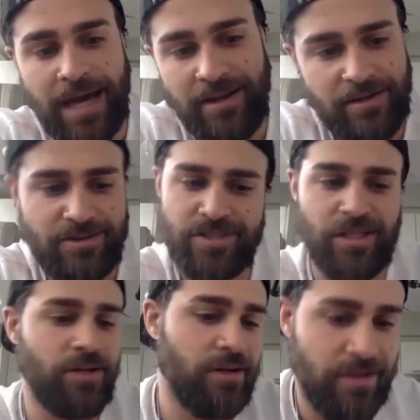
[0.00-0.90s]
kind of
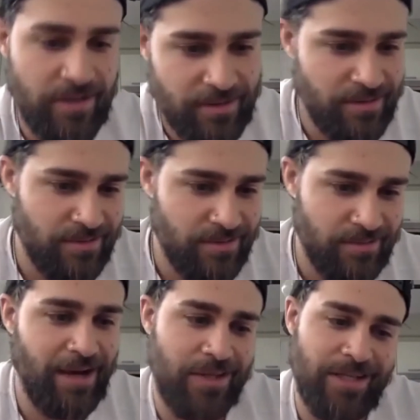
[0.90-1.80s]
just learn
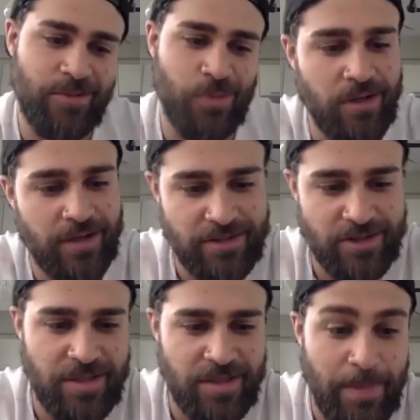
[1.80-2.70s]
how things work
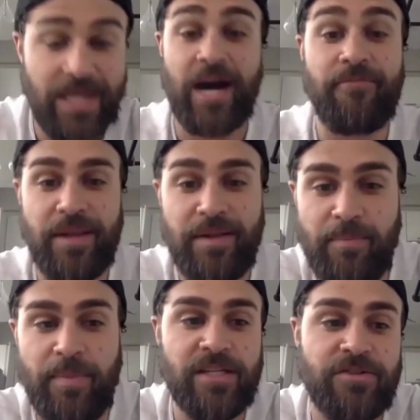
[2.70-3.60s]
and just become. The
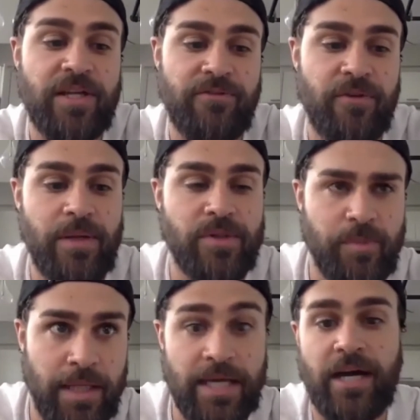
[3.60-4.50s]
biggest thing for me was
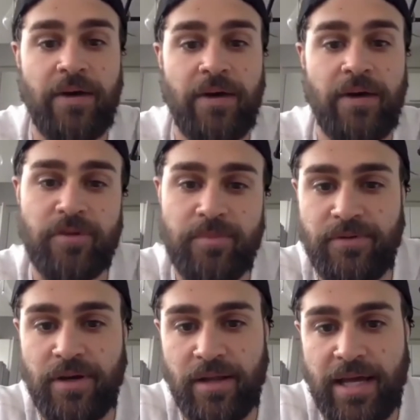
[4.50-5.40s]
being
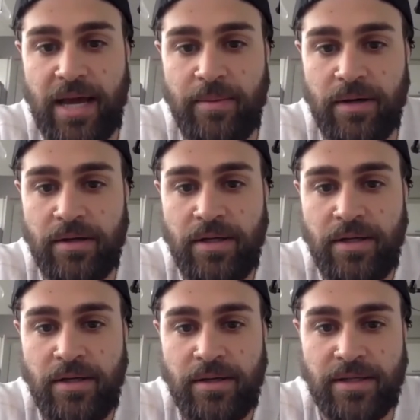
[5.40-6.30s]
comfortable in front of the camera,
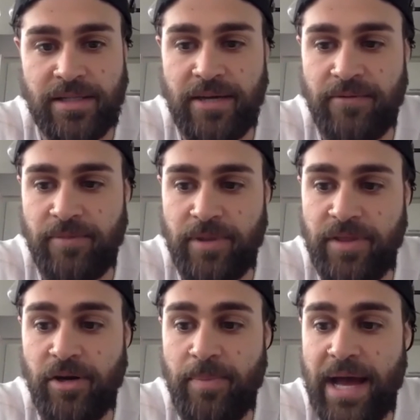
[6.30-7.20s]
because I come from a
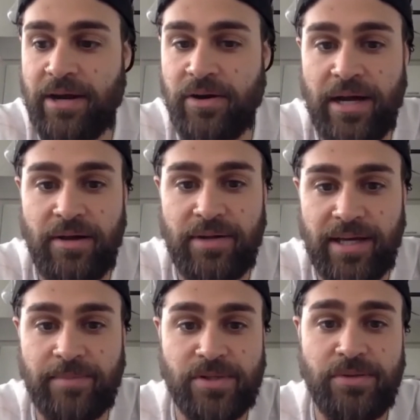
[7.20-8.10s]
background,
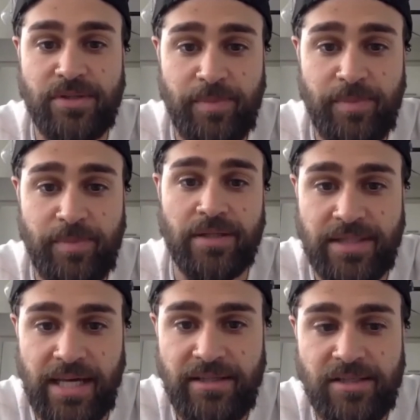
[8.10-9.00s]
like I'm so used to being on
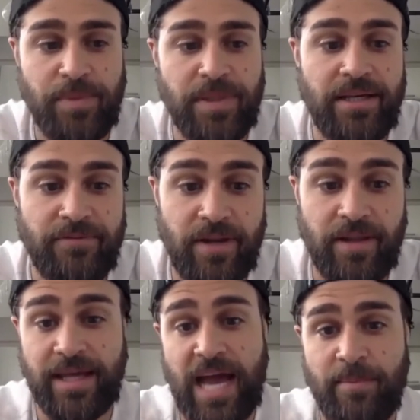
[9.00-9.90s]
stage. Being in
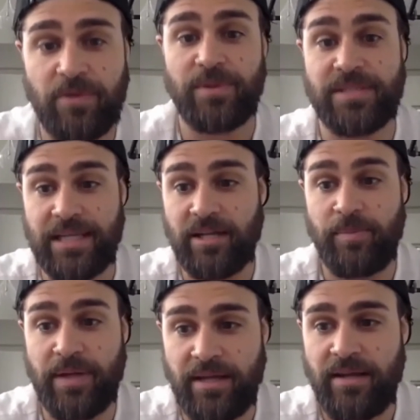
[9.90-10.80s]
front of the camera was a little
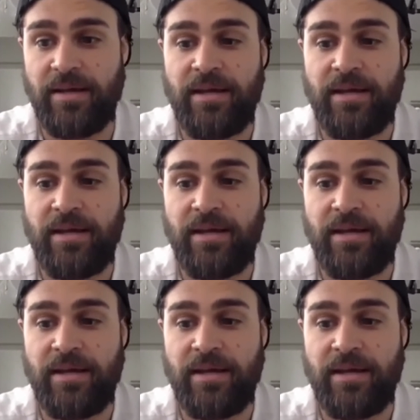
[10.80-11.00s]
bit,